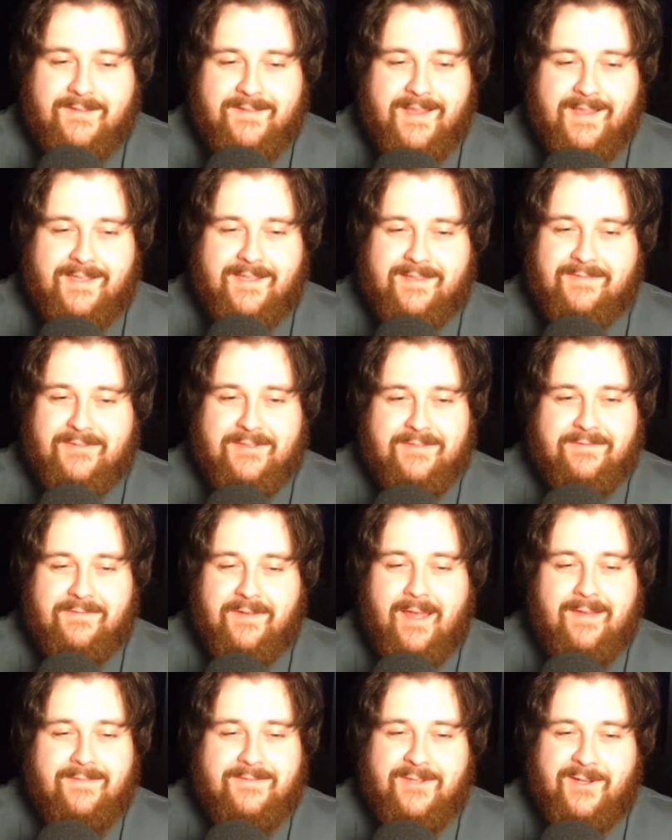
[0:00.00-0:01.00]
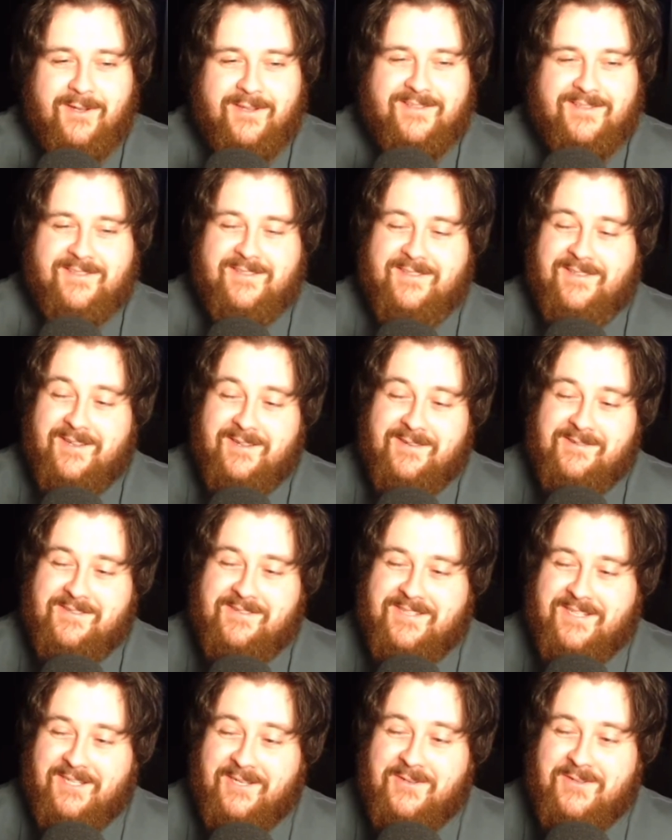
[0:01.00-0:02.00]
Thank you for the five dollars,
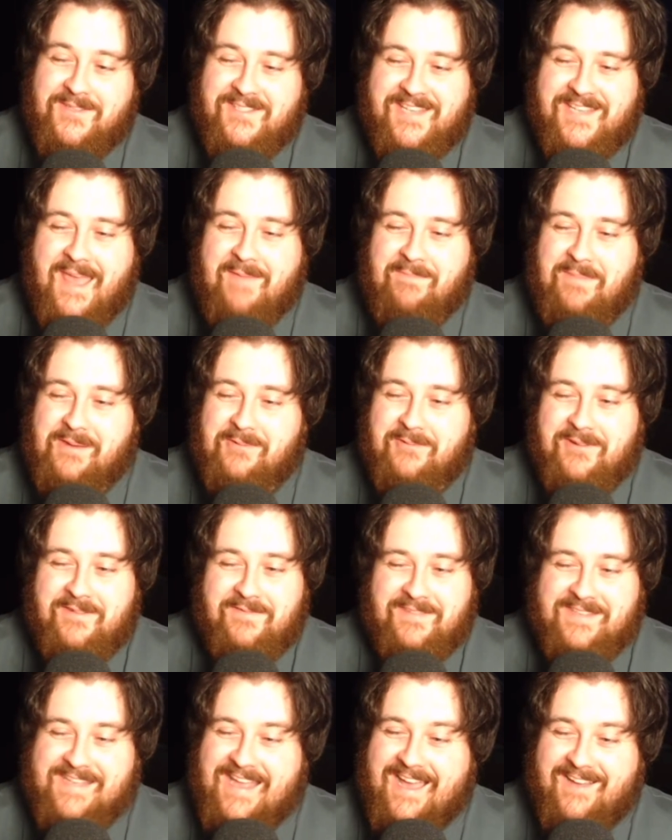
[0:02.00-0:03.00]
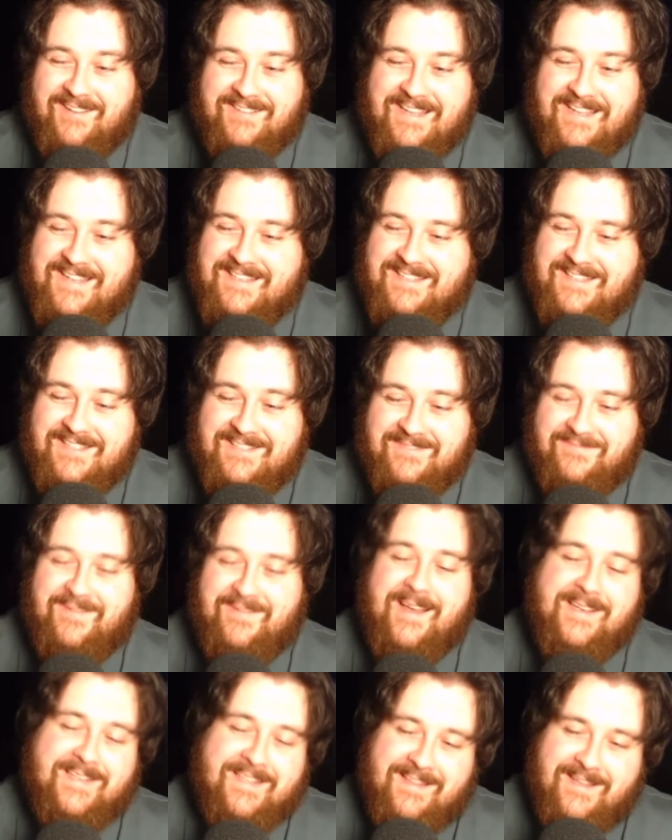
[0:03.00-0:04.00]
dude. Two stepping with downies is
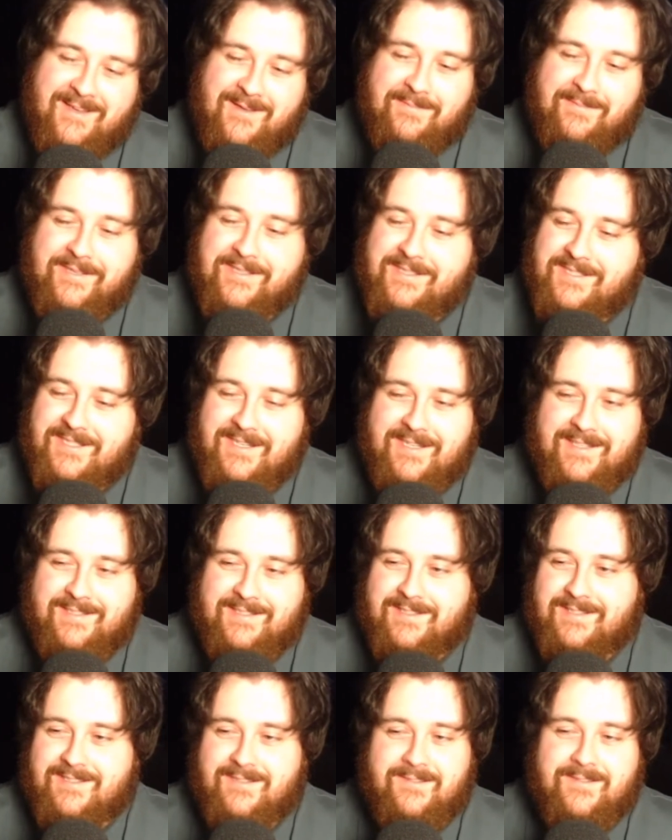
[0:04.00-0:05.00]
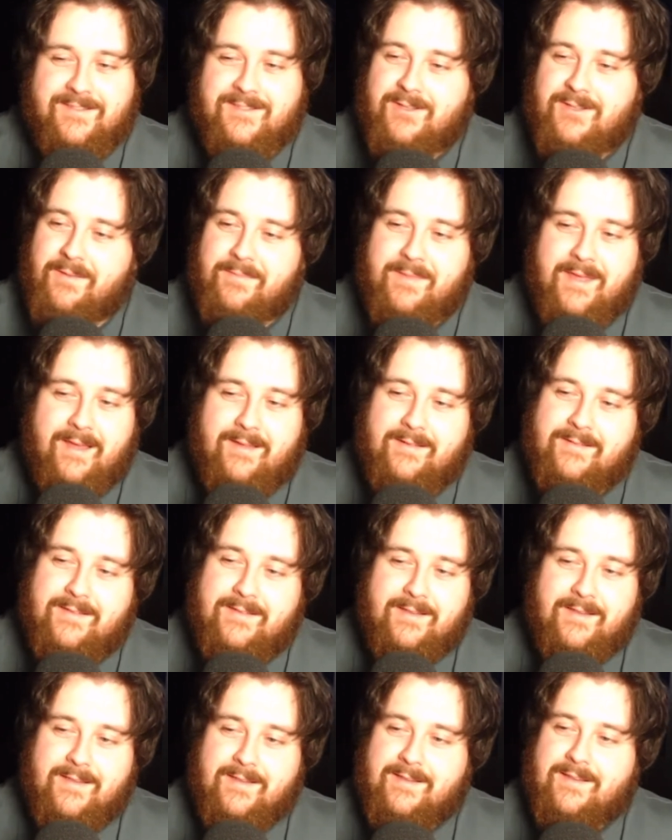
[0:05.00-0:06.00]
funny though, but Jesus, dude, stop that.
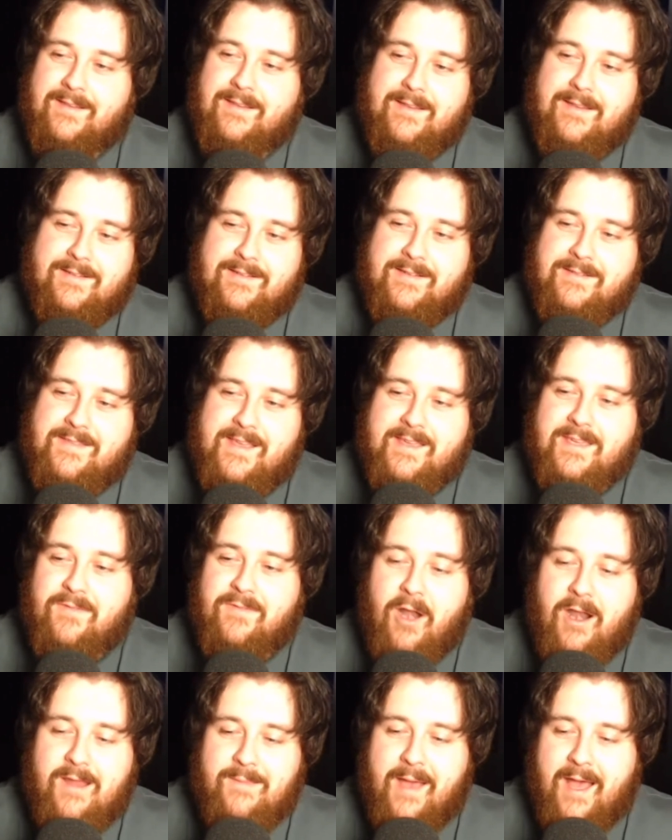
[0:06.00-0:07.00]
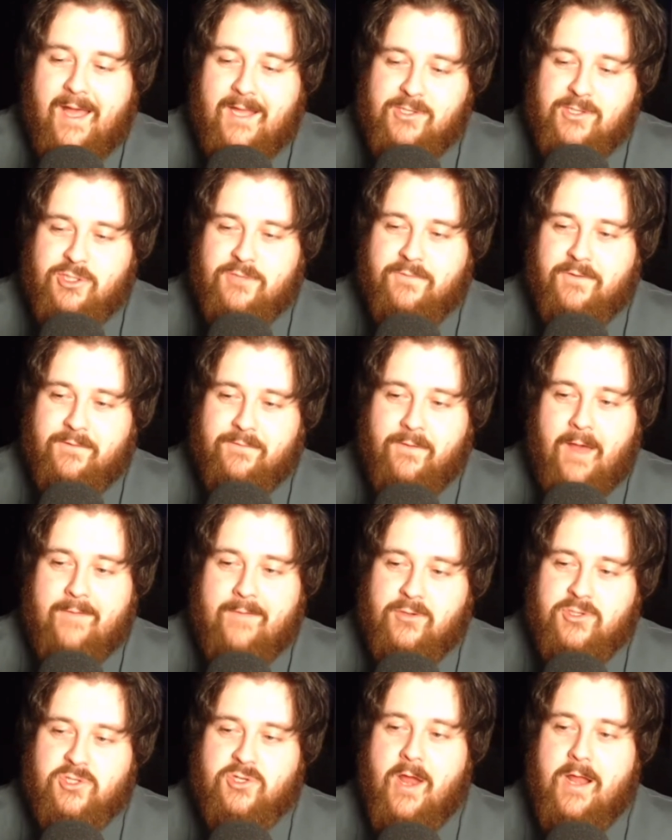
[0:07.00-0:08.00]
Thank you very much for the
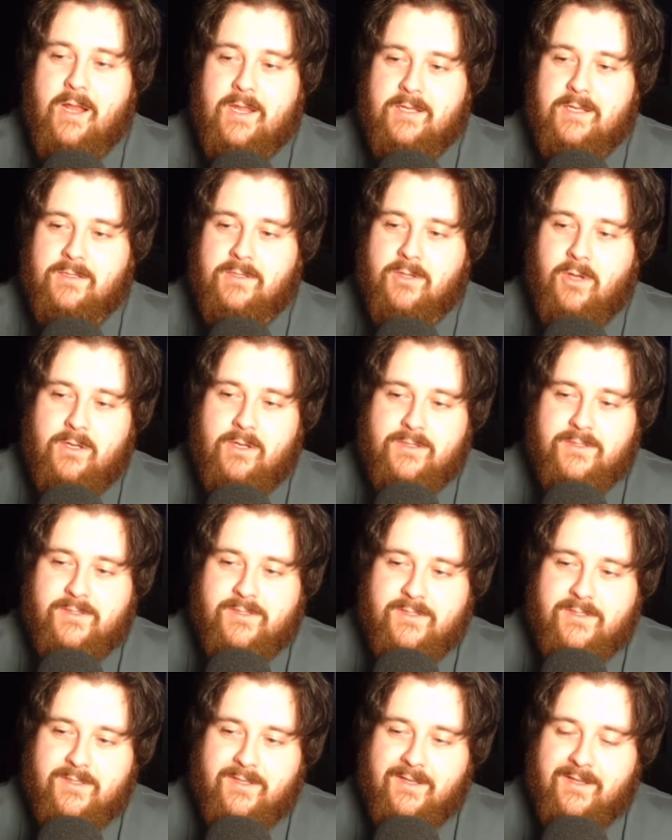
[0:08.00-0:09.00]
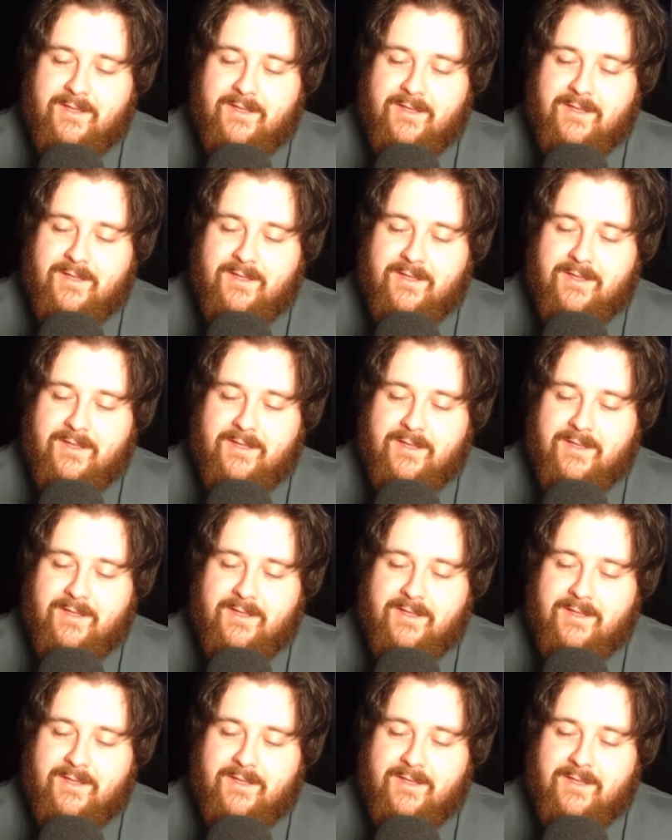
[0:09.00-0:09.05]
five Australian dollars.